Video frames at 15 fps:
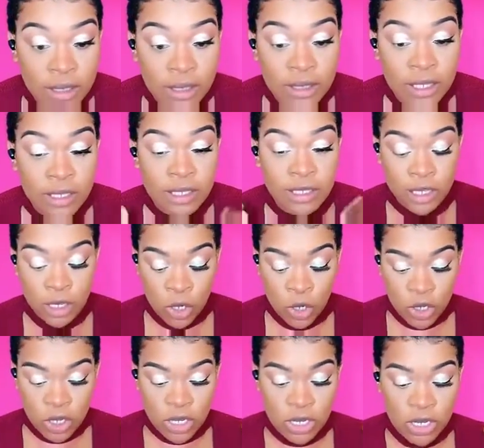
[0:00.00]
That's the
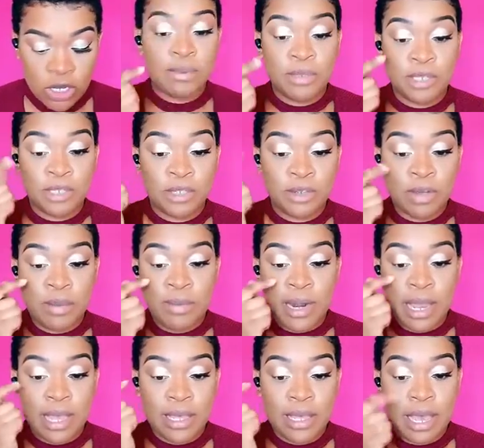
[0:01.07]
look. I'm just gonna
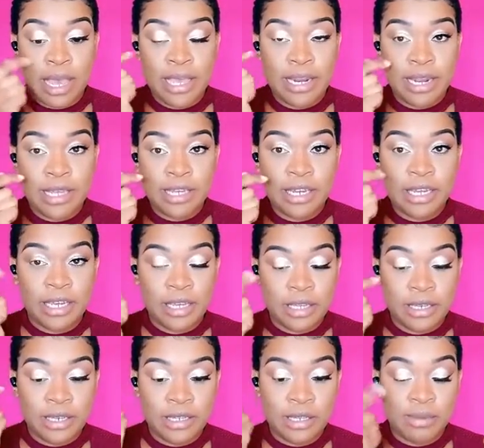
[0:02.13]
apply eyeliner
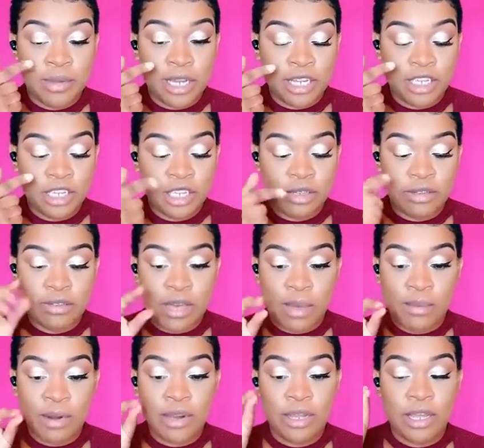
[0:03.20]
and some lashes off
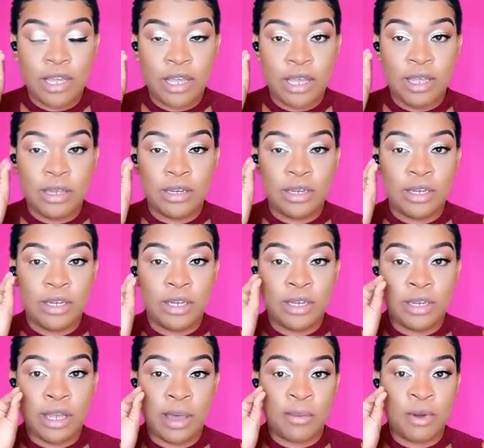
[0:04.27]
camera,
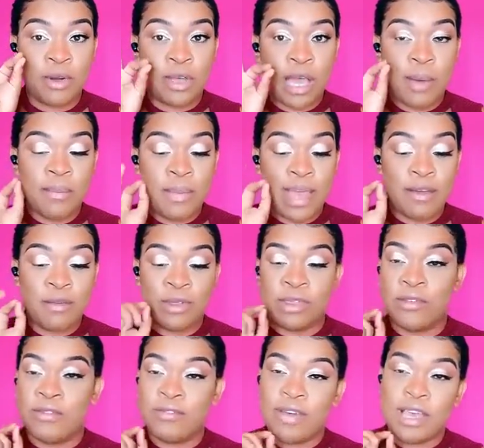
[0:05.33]
and I'm gonna come back with the
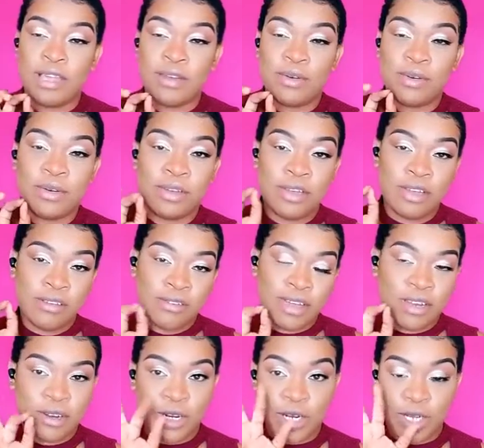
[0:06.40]
final
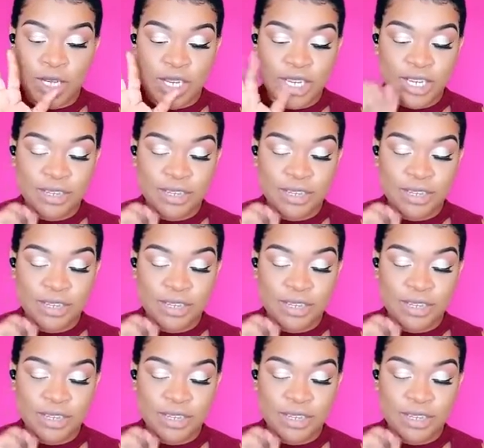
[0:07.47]
look.